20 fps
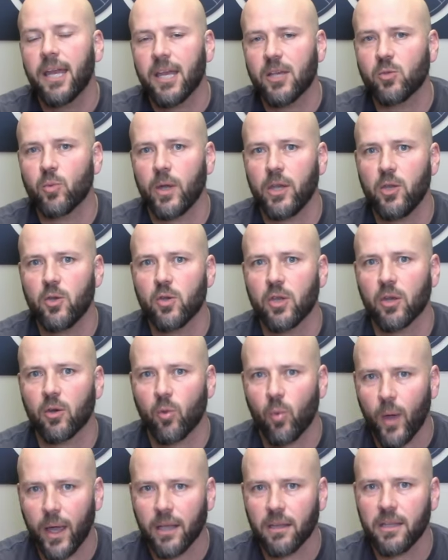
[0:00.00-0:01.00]
is when you
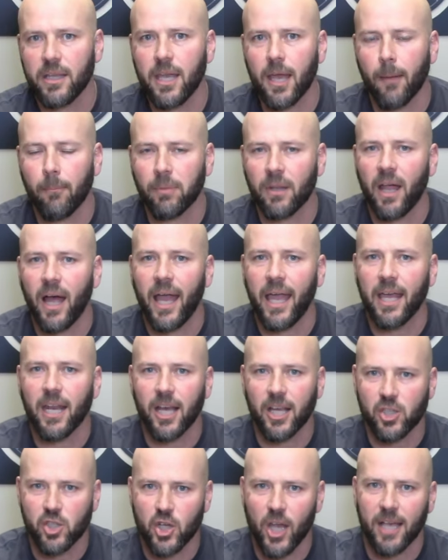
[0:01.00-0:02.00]
can quickly apply
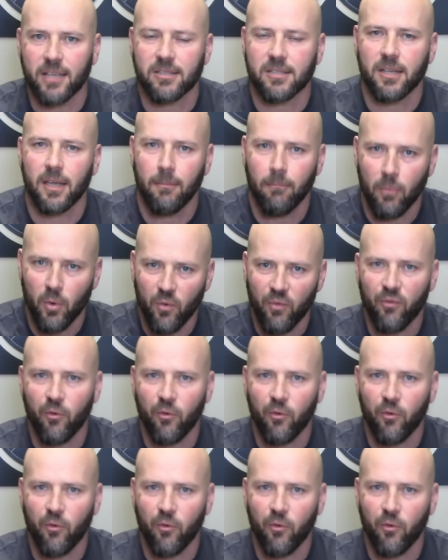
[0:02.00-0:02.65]
it, adjust, and move